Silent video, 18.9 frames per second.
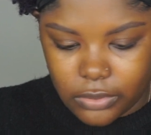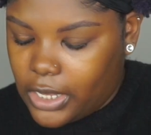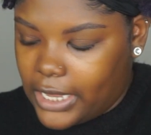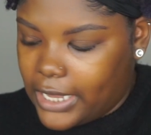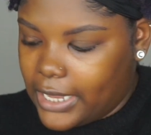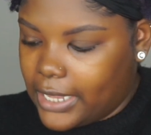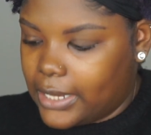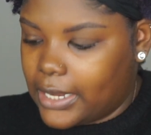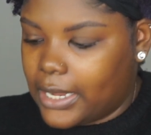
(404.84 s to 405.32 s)

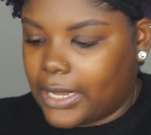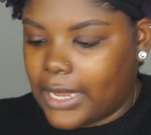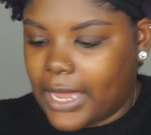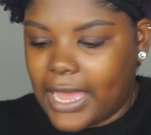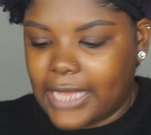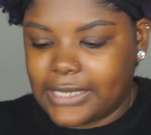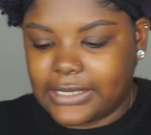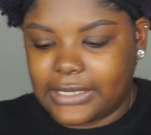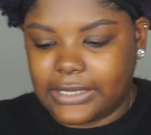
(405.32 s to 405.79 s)
And
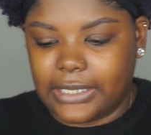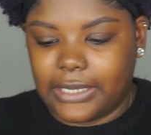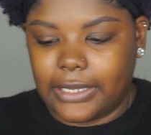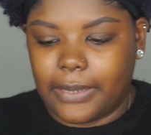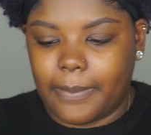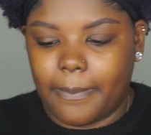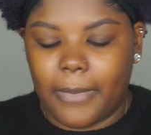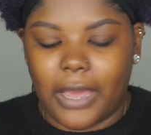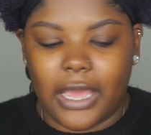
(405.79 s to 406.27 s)

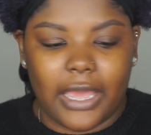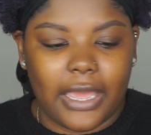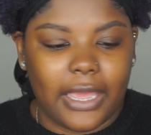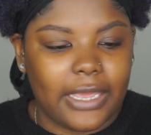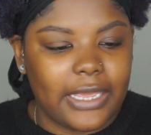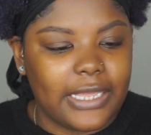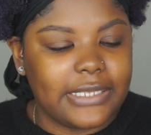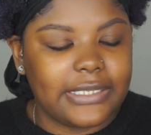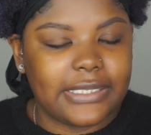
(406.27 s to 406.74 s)
lastly,
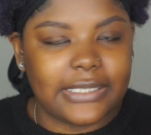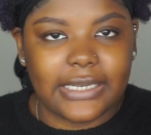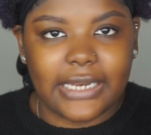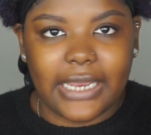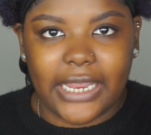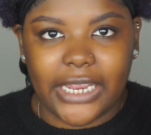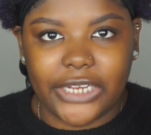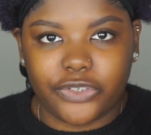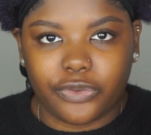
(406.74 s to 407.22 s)
my Instant
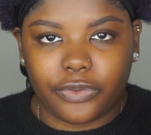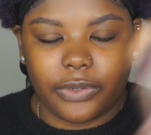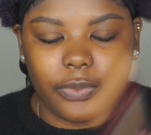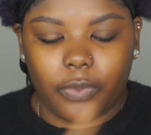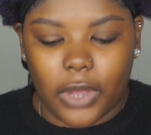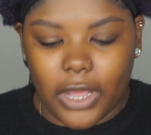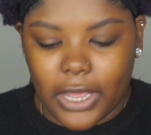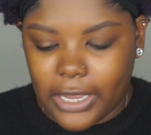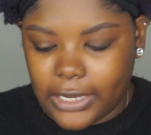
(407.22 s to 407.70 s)
Age
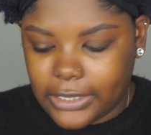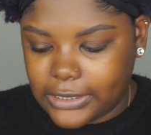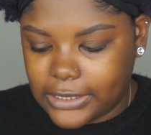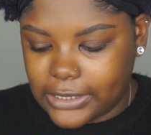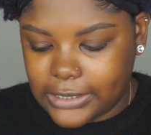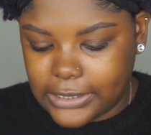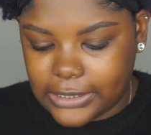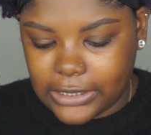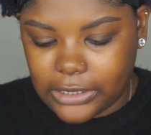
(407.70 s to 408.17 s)
Rewind
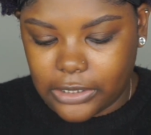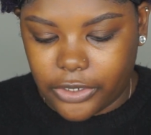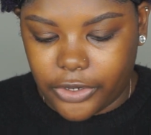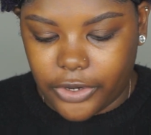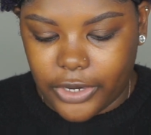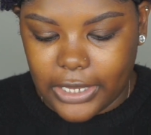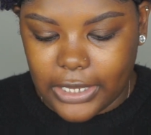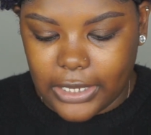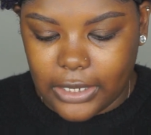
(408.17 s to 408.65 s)
Concealer
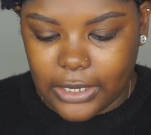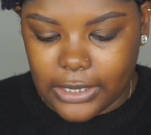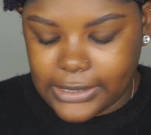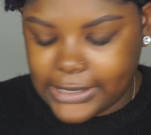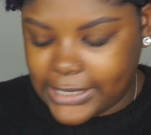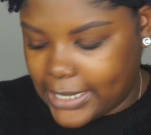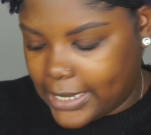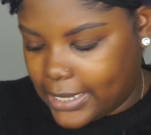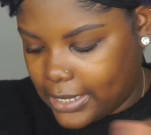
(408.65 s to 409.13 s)
in
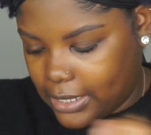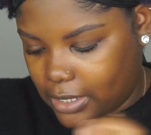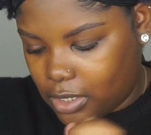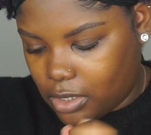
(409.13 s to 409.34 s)
Tan.